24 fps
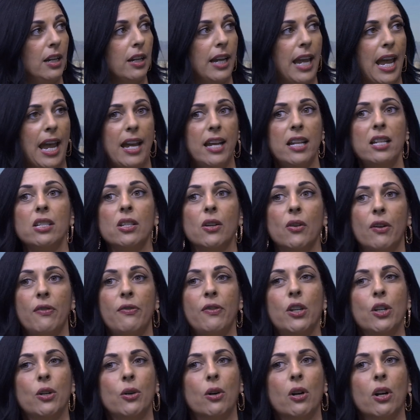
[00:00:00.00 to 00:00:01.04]
Okay, so if
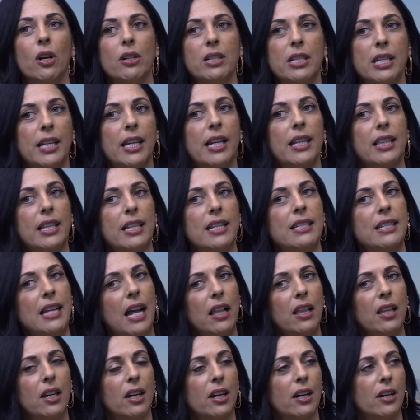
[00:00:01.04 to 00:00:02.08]
you were to get the
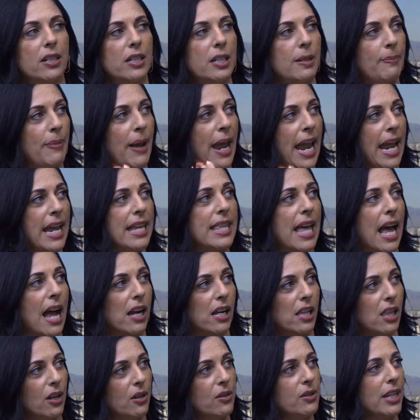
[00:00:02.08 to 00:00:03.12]
seller to pay that
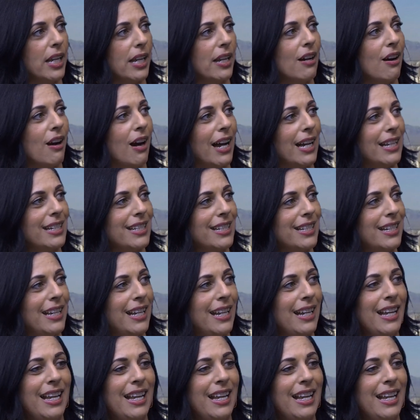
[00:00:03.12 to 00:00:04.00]
closing cost,